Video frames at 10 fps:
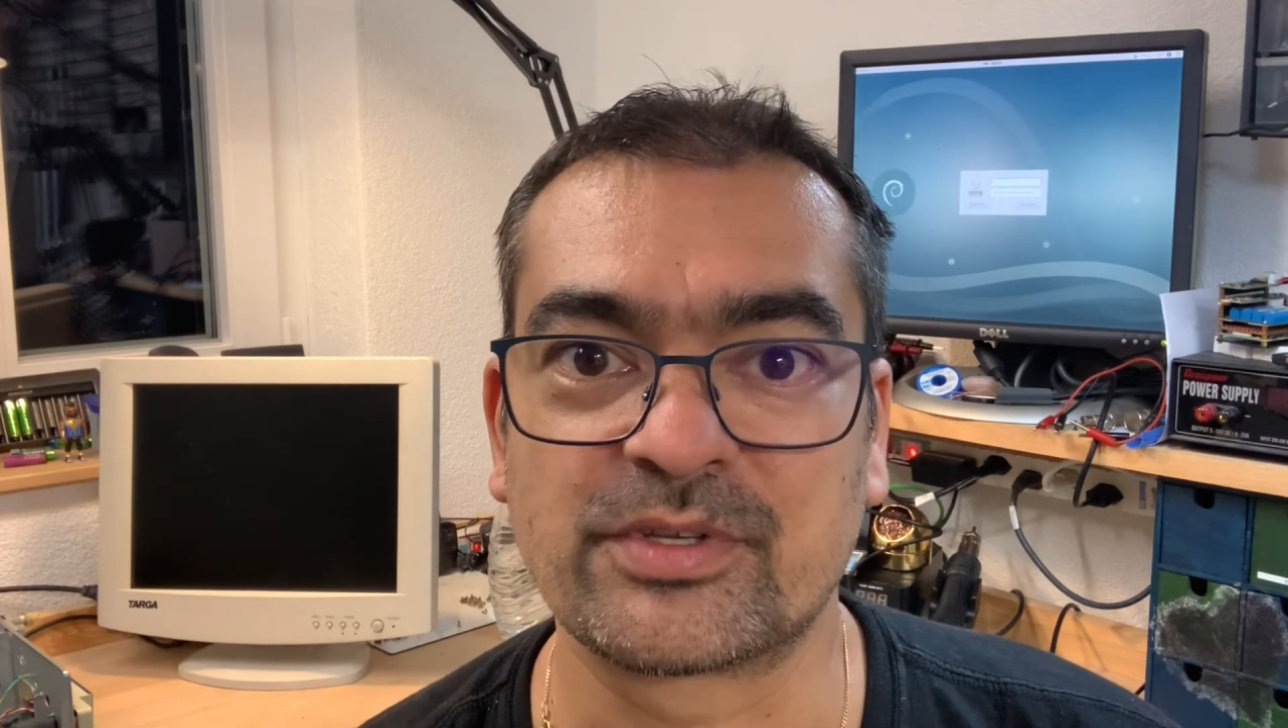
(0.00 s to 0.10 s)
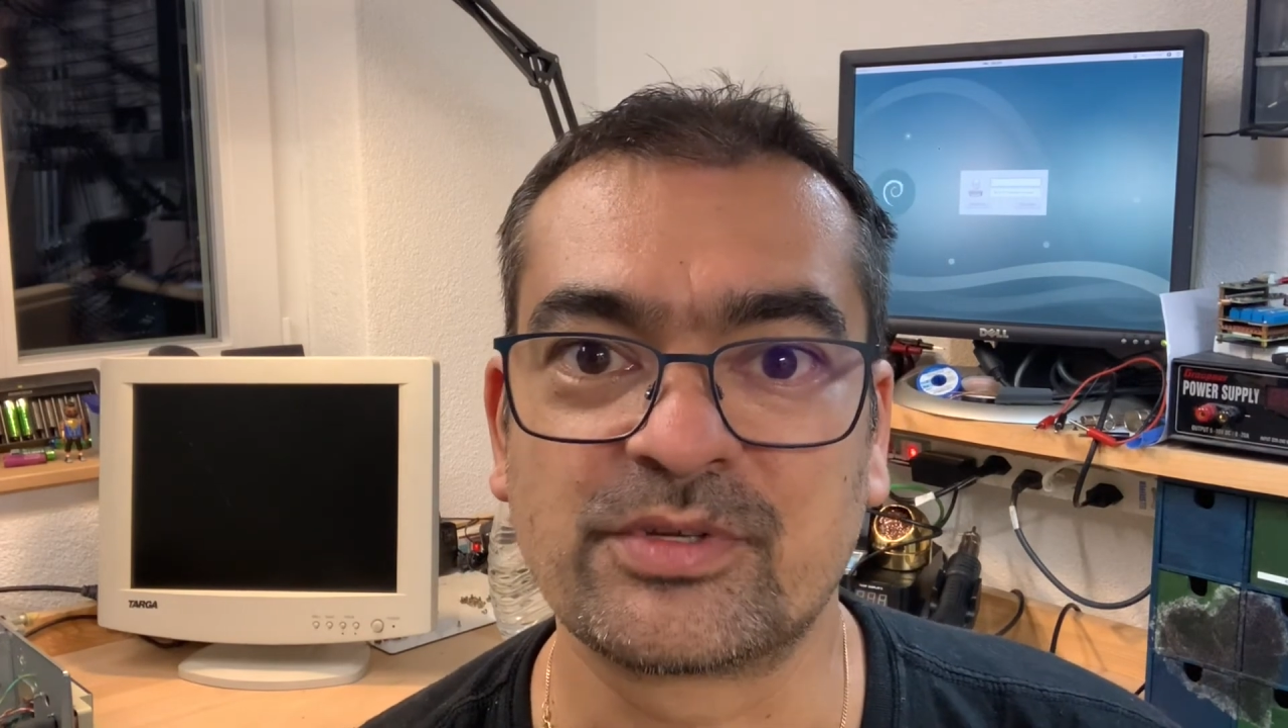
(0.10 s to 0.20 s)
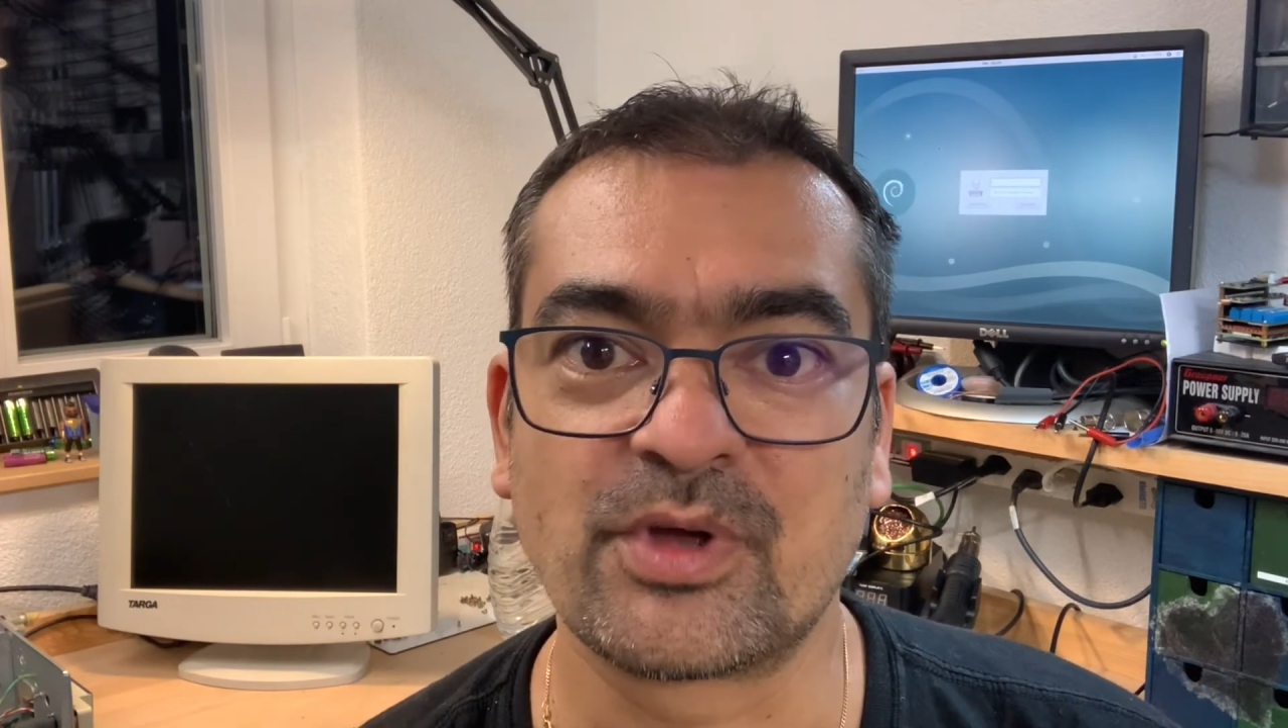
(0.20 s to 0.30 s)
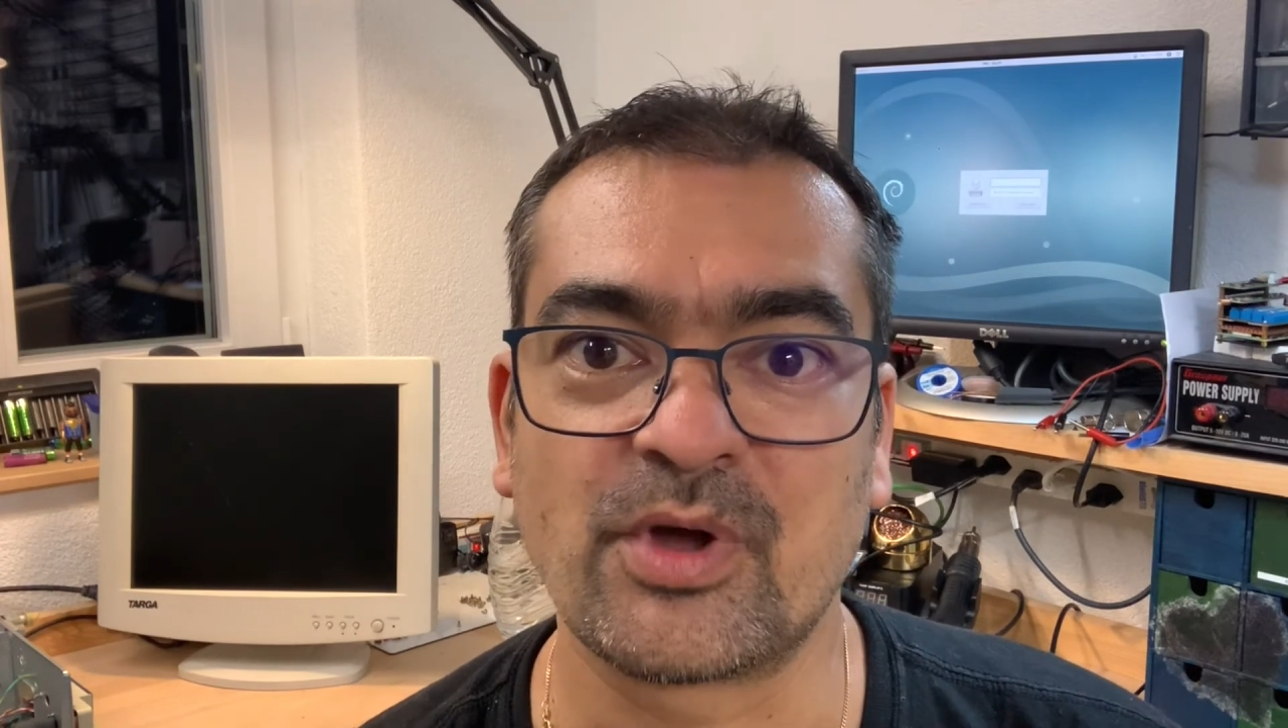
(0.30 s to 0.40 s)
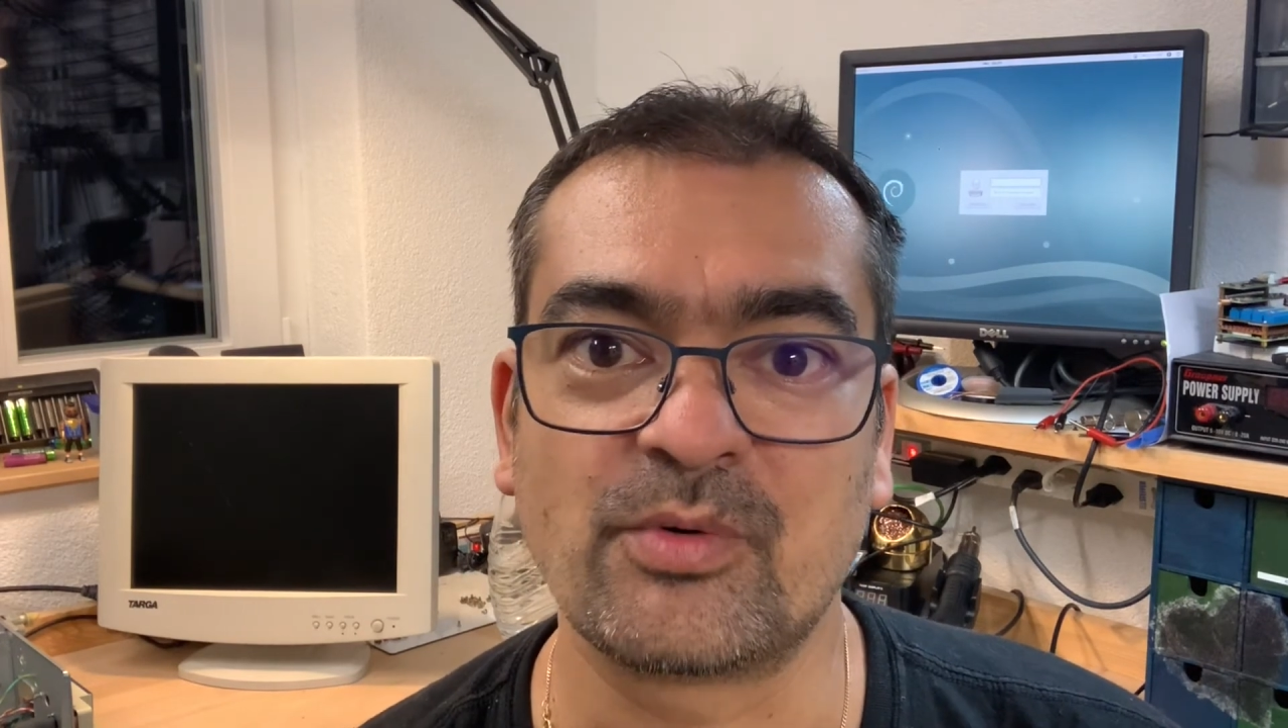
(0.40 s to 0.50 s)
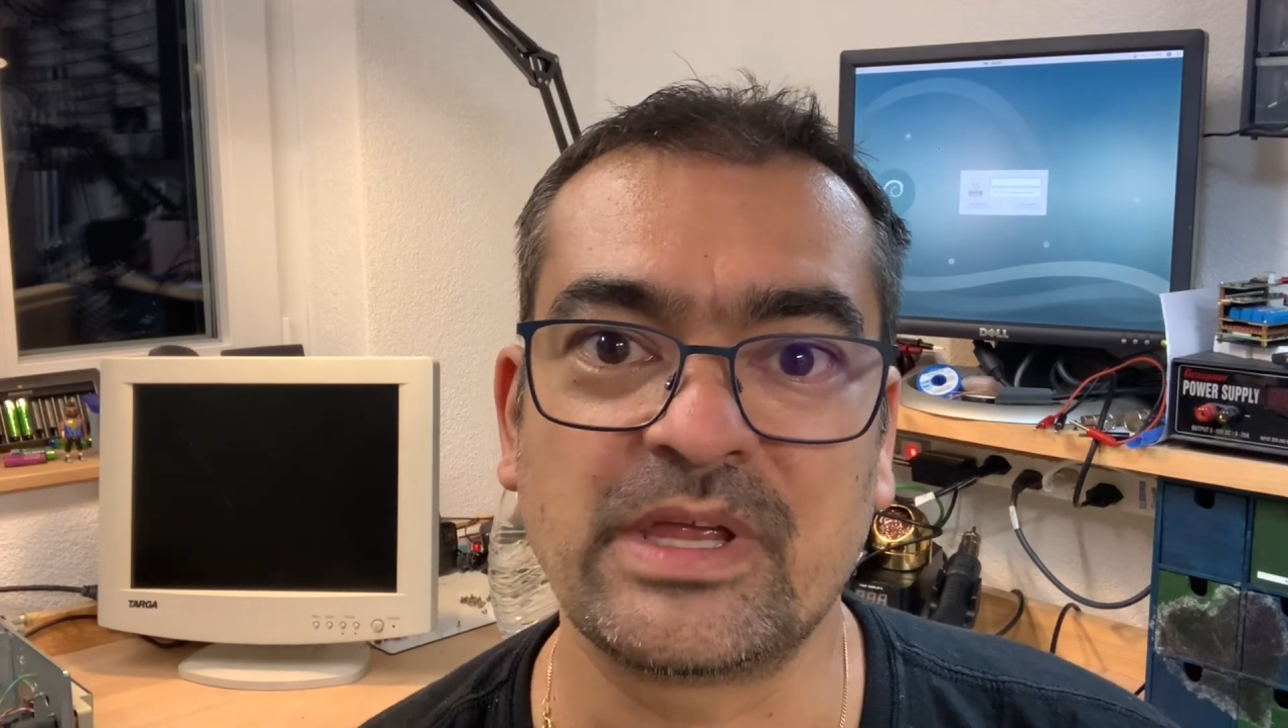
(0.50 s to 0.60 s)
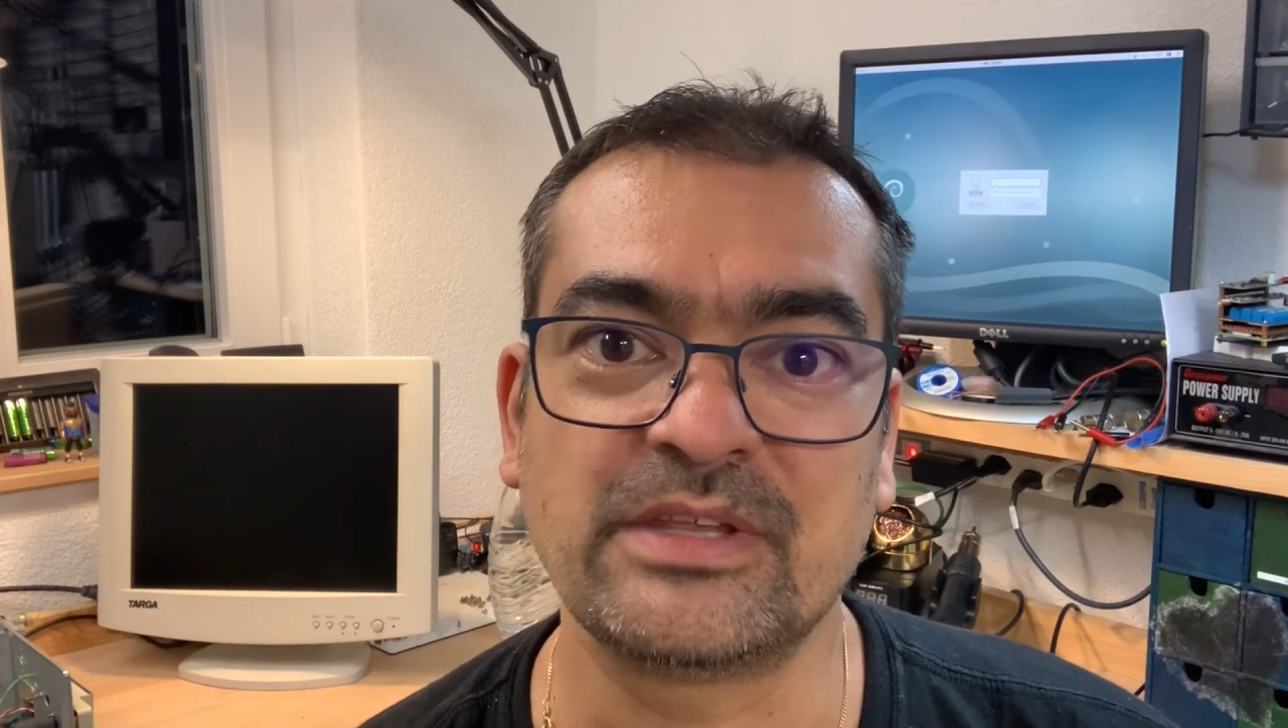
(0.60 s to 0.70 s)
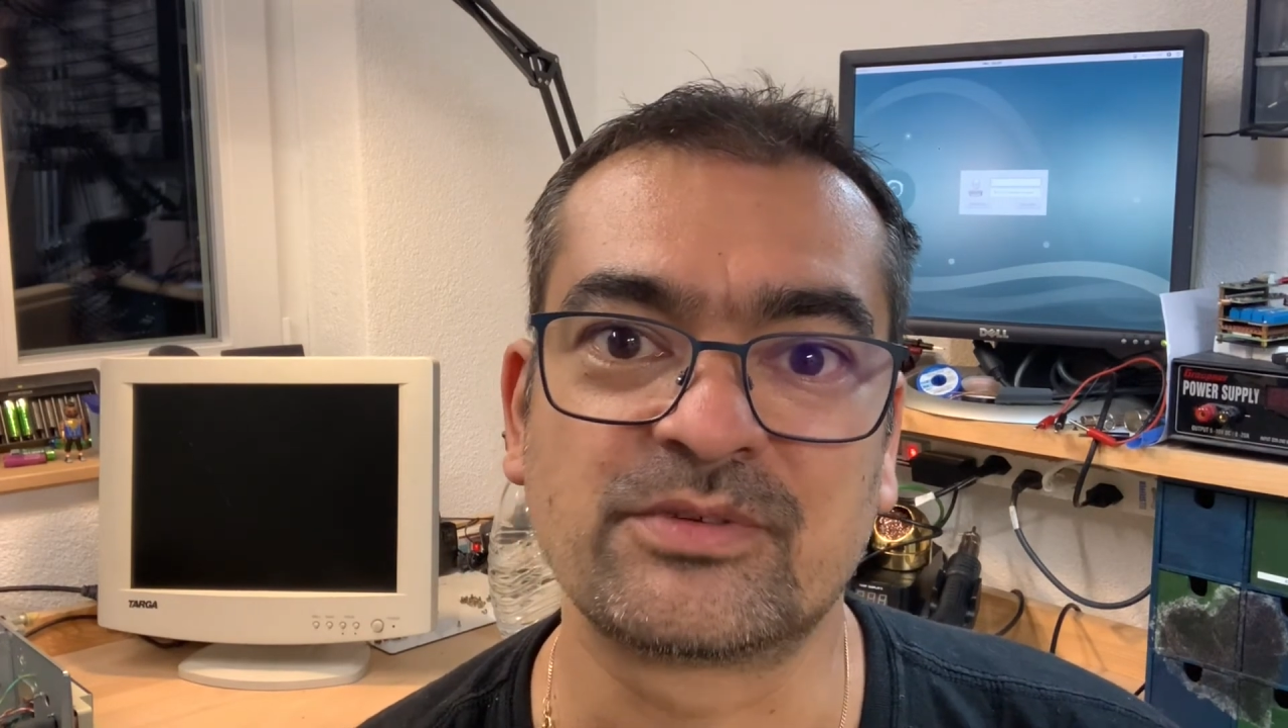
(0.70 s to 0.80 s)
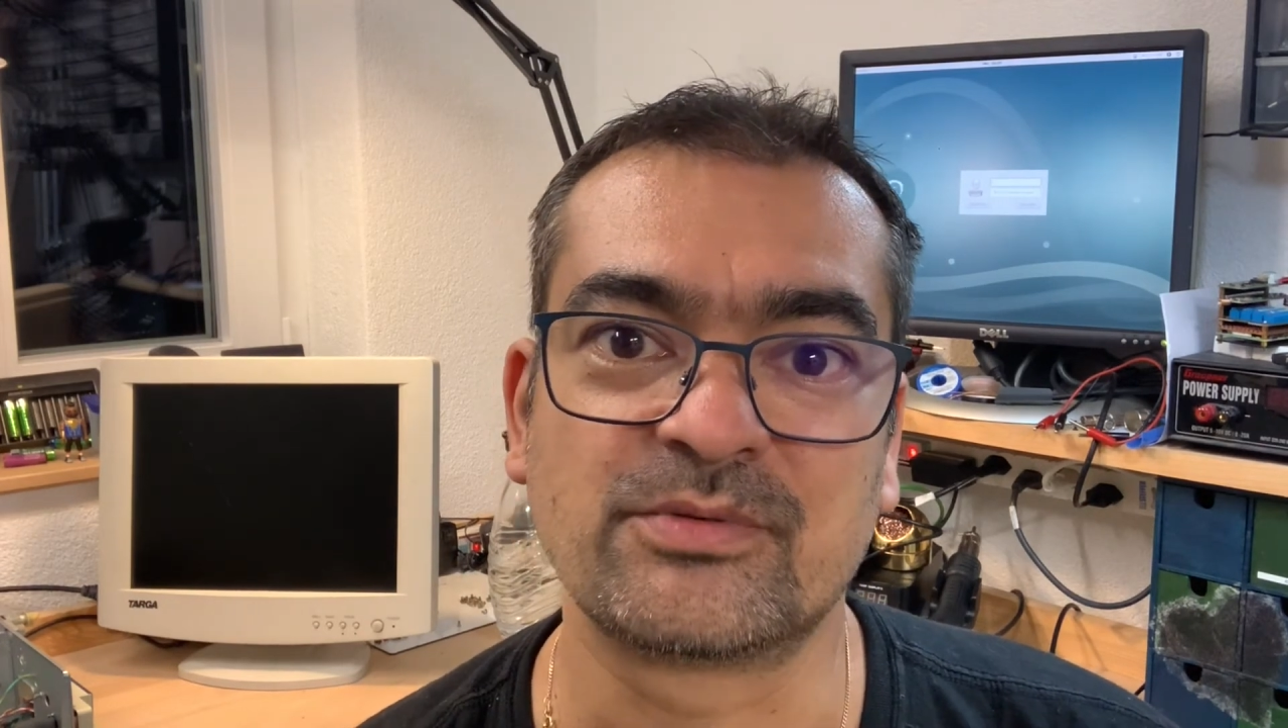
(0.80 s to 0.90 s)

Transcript: to go into